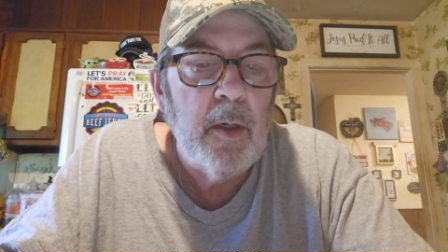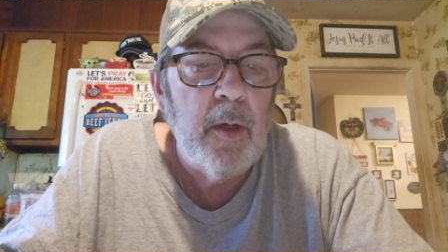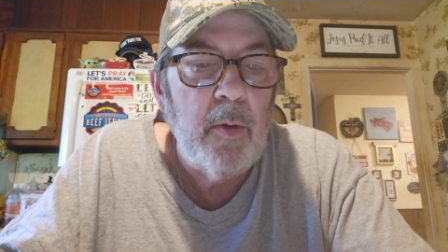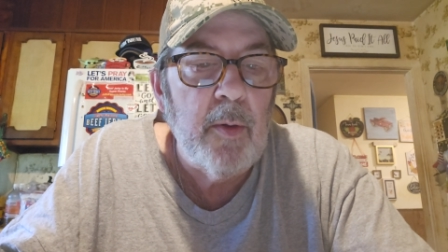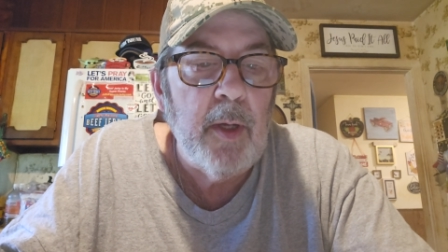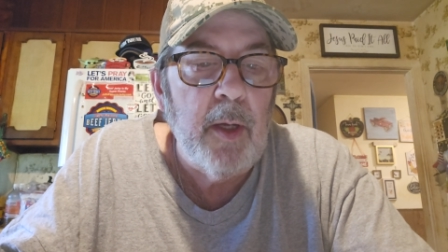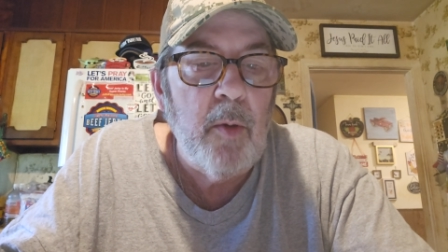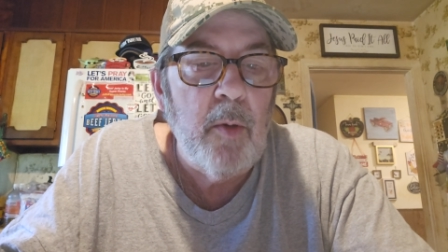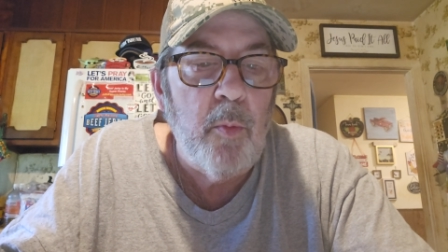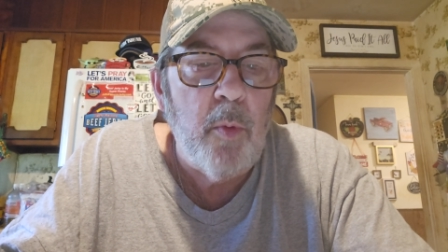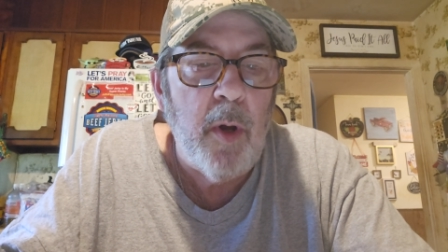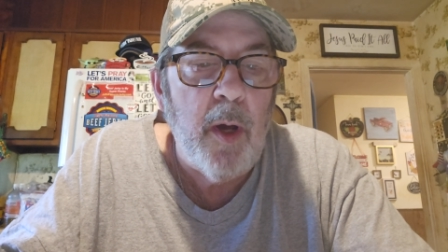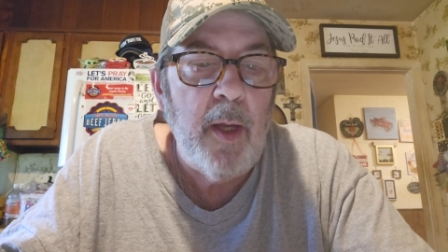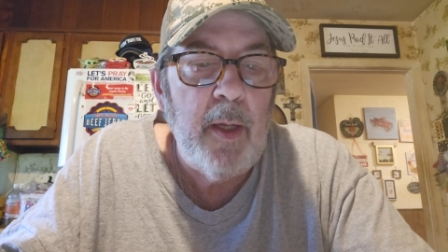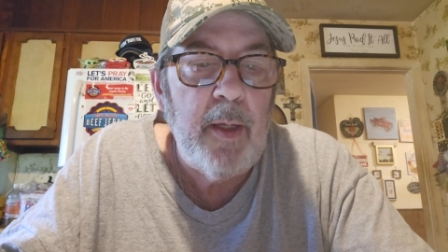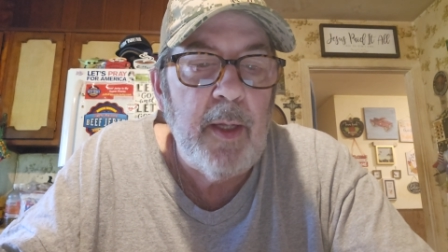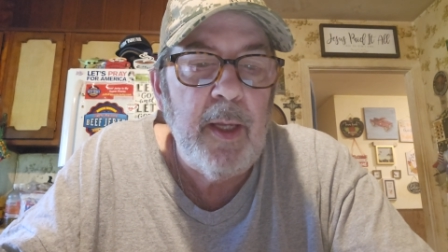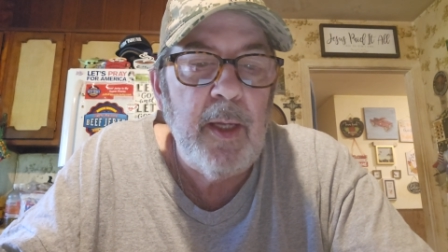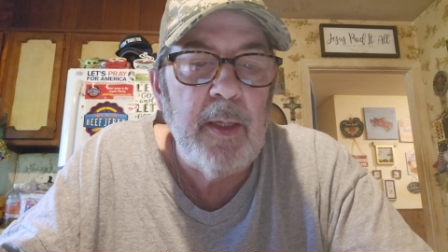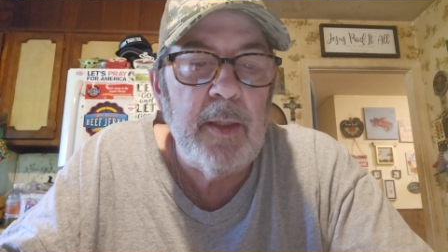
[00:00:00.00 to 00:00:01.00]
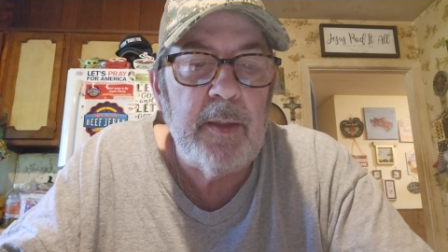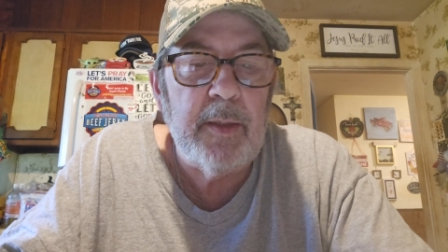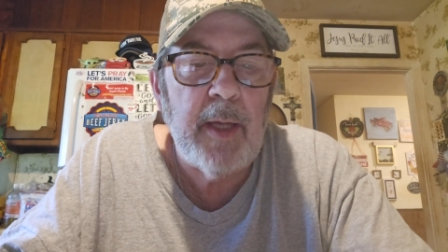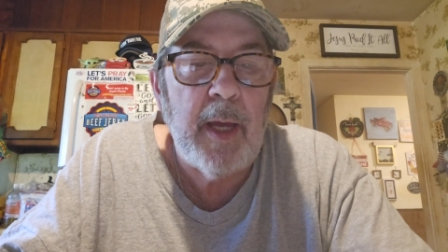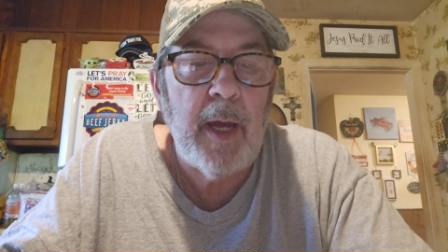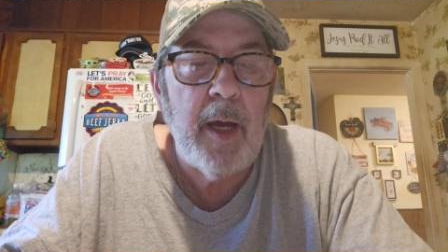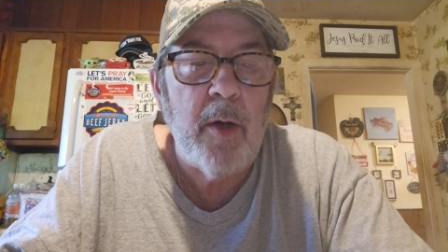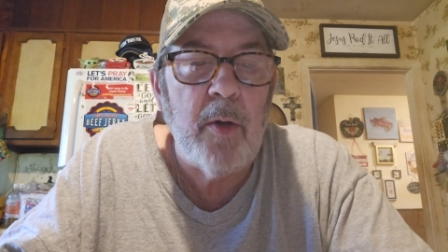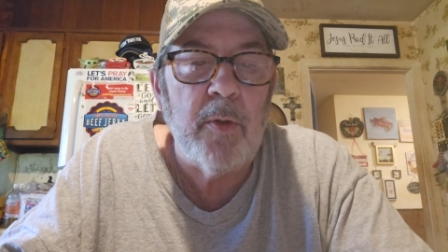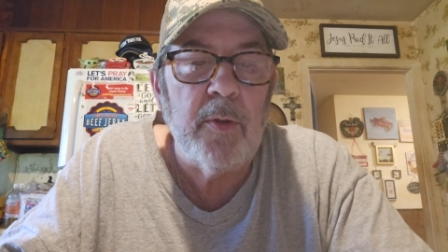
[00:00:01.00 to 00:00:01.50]
Okay, why can't
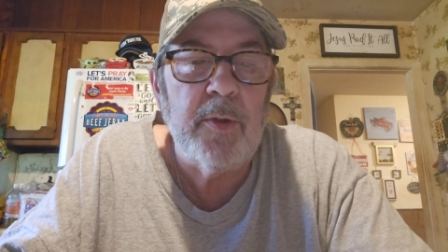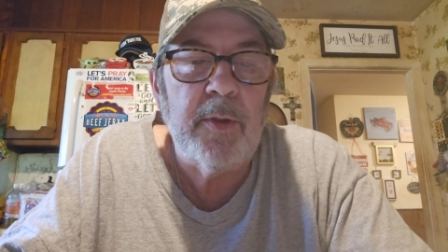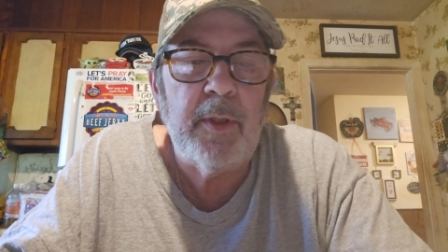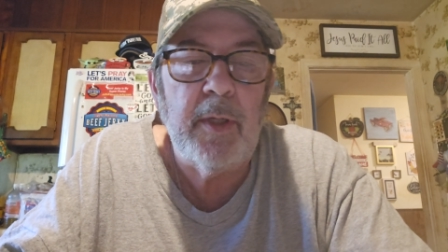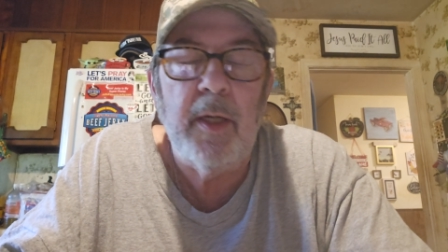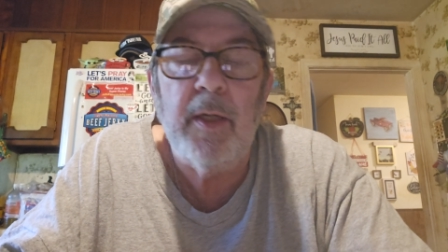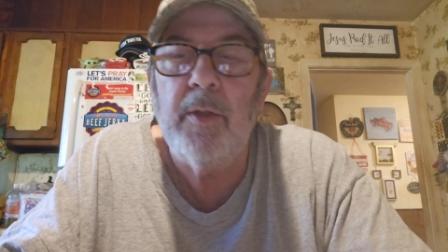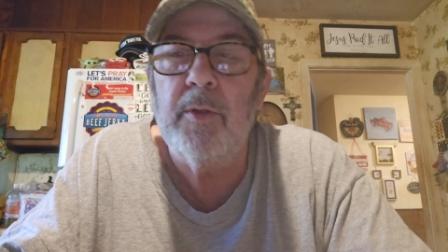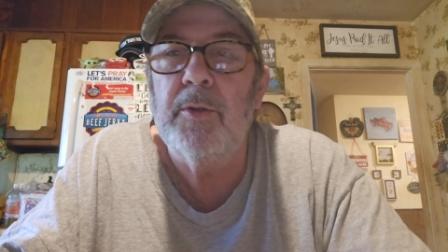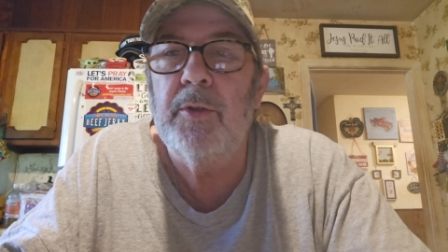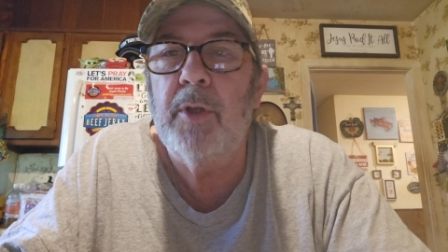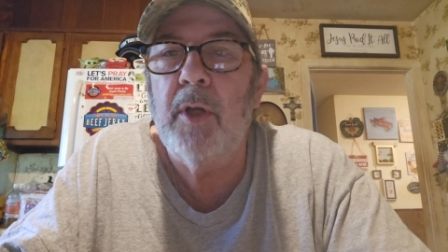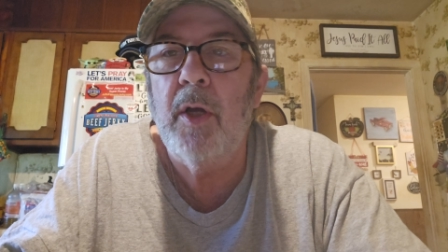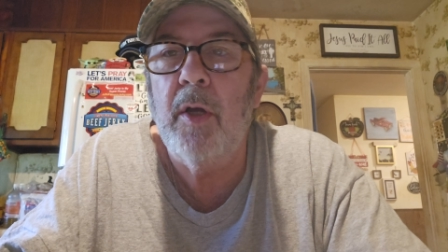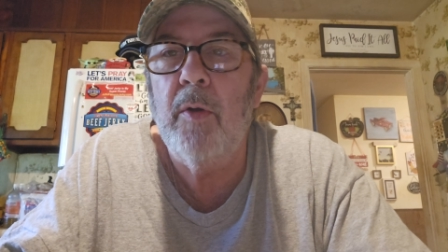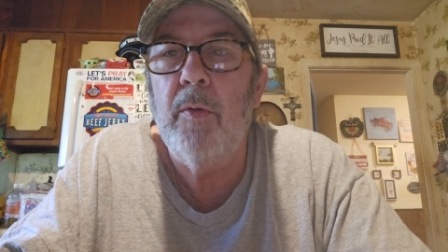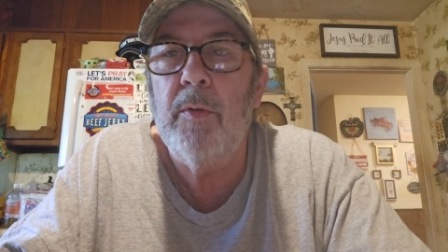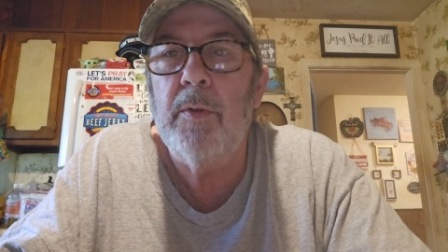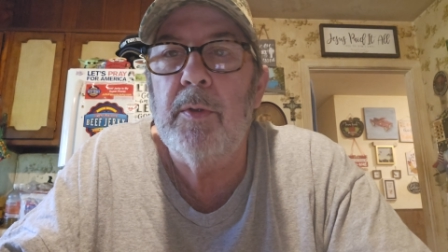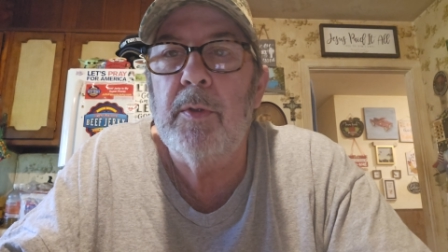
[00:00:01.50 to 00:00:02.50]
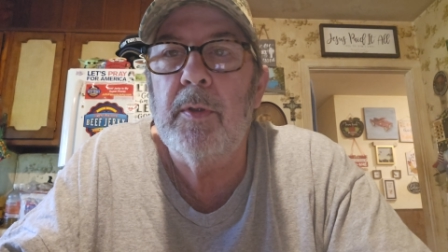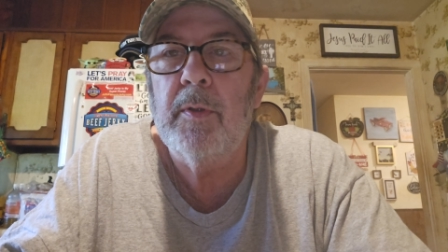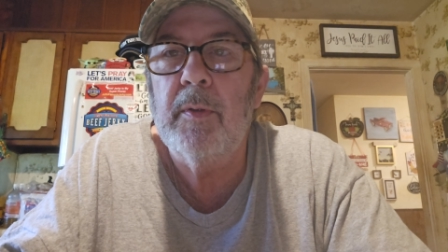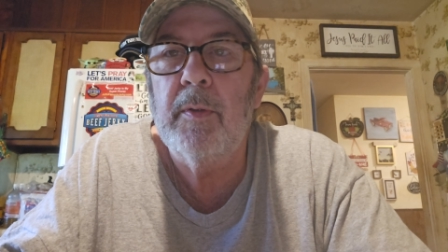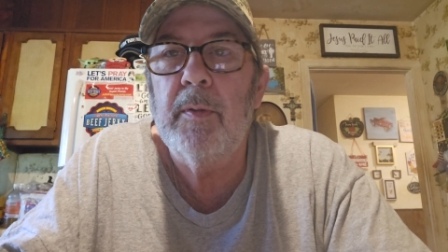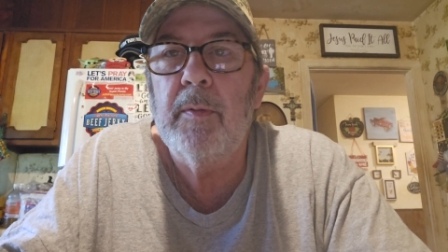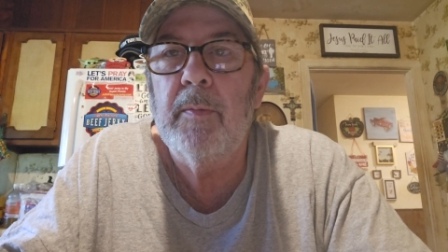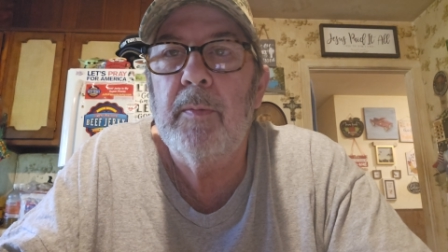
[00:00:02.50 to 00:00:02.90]
towels tell jokes?